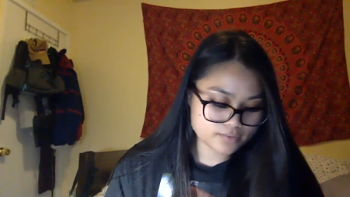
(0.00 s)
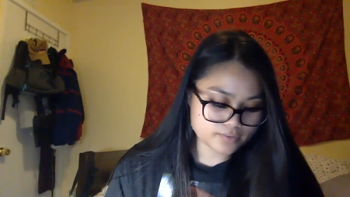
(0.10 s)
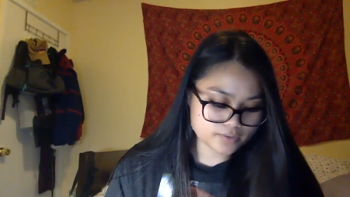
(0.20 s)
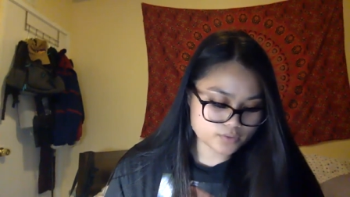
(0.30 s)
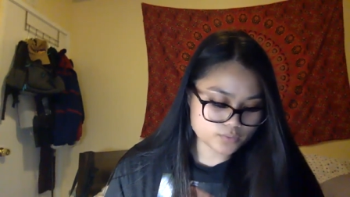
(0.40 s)

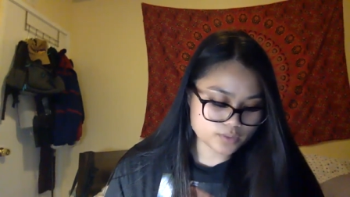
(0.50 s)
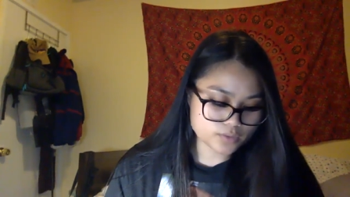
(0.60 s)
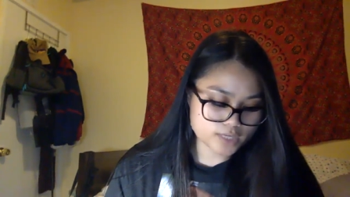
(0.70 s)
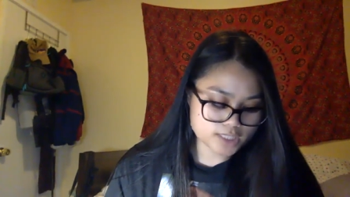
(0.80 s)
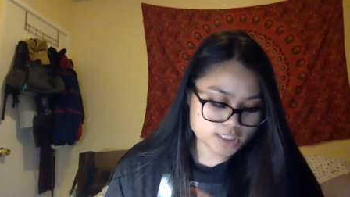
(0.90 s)
filled with
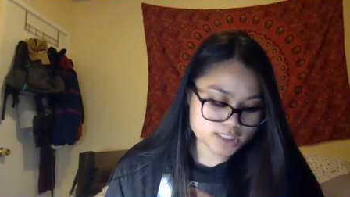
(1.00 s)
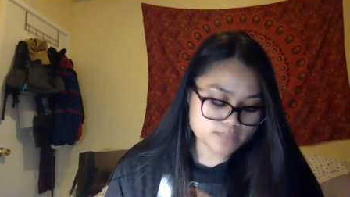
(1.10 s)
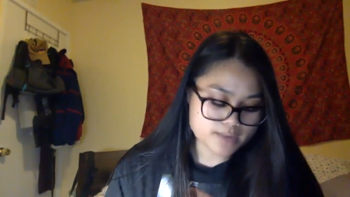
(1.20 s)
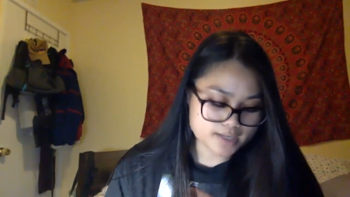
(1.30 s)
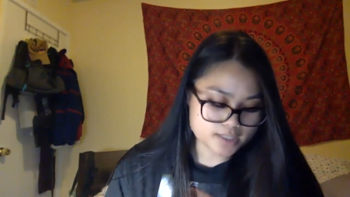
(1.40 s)
questions
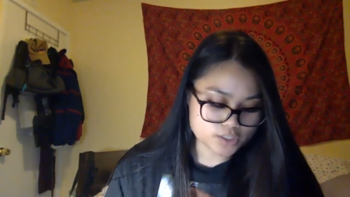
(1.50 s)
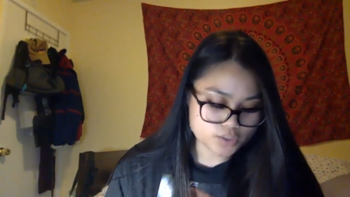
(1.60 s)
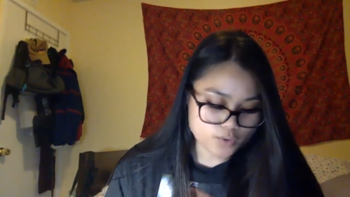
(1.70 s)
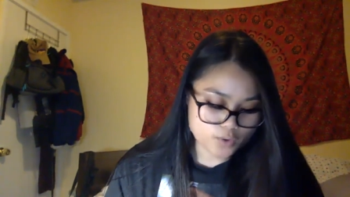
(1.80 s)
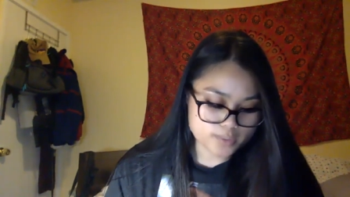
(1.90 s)
about his
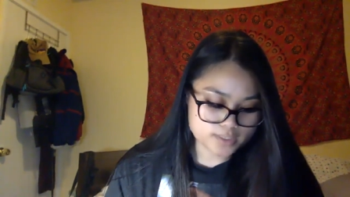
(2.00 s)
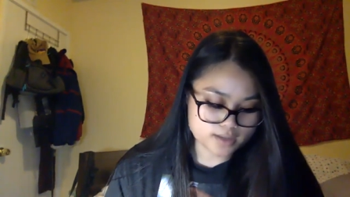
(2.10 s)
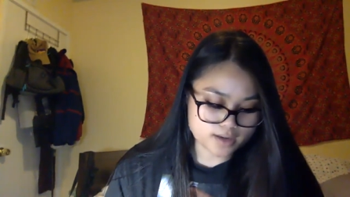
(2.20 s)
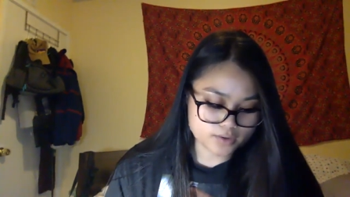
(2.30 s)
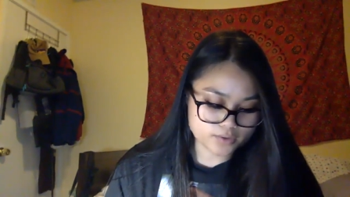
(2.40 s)
new home in
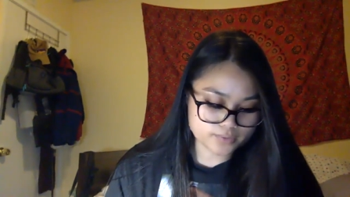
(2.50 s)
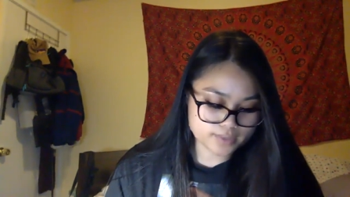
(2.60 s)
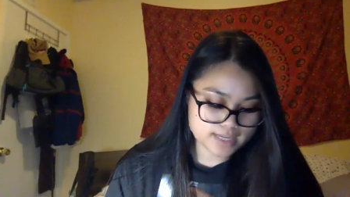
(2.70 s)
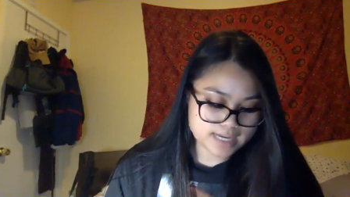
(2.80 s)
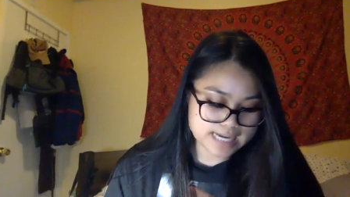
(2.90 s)
Tahoe
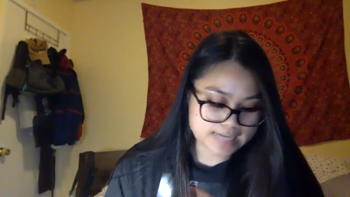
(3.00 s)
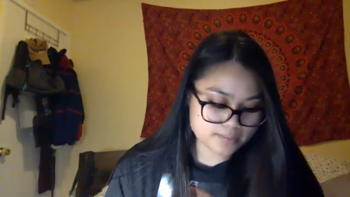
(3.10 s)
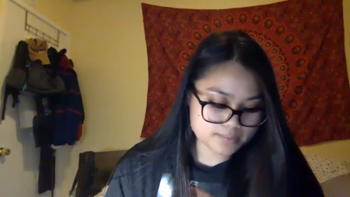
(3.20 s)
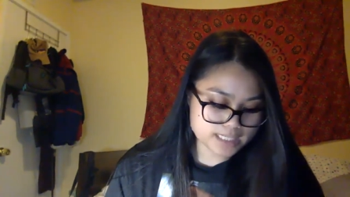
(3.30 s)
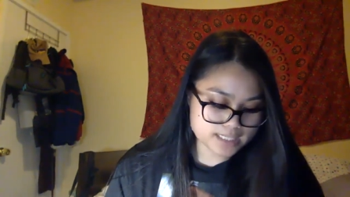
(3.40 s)
and
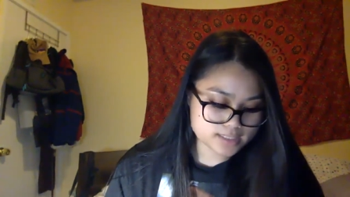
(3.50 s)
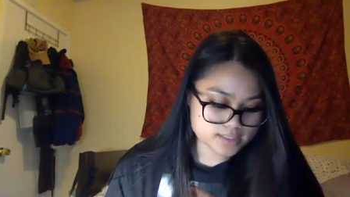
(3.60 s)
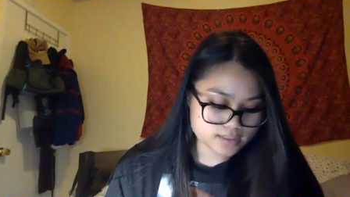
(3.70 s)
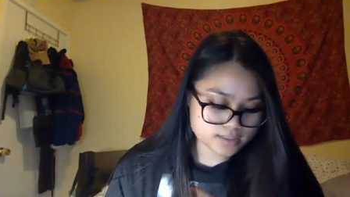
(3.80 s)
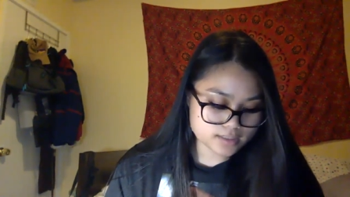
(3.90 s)

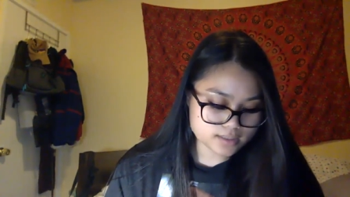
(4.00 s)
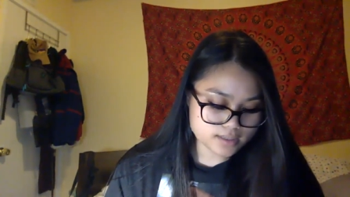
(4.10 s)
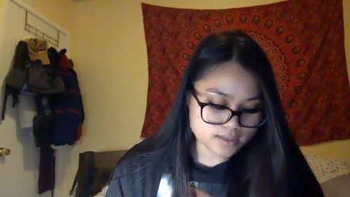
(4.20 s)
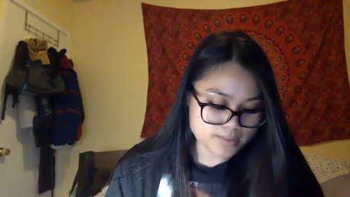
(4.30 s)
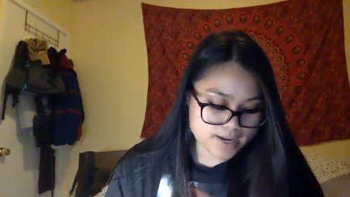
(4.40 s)
updates
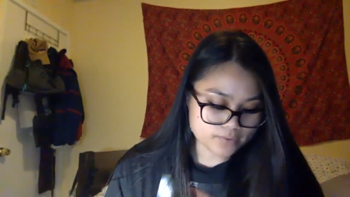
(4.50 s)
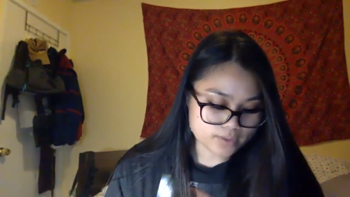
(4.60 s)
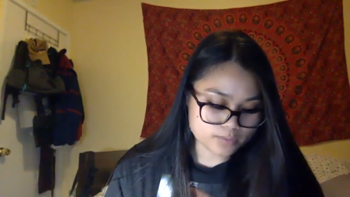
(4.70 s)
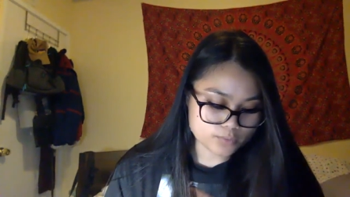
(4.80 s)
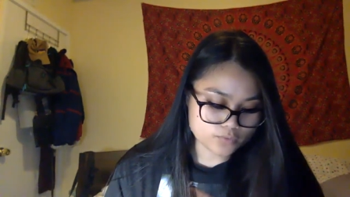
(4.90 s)
about
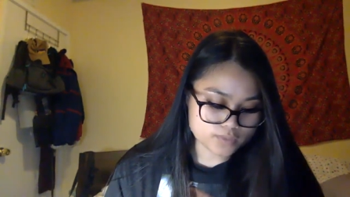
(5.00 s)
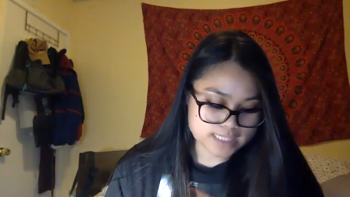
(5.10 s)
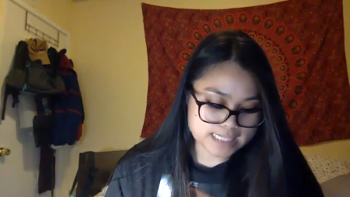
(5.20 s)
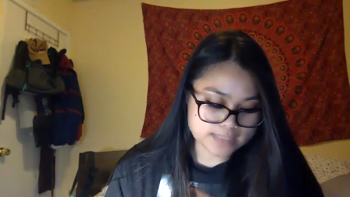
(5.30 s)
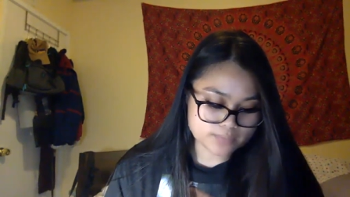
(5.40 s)
their move
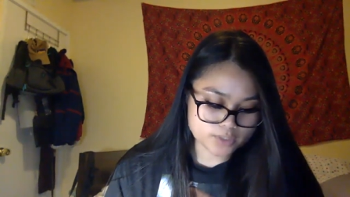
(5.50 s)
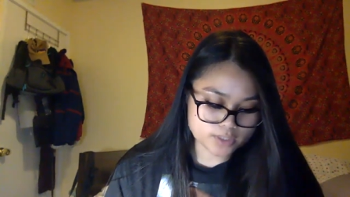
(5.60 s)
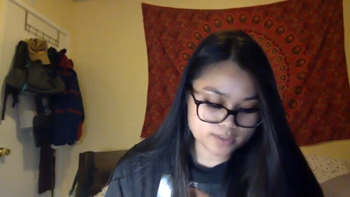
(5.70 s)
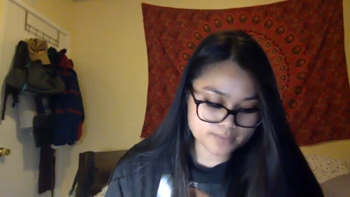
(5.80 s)
to Edinburgh.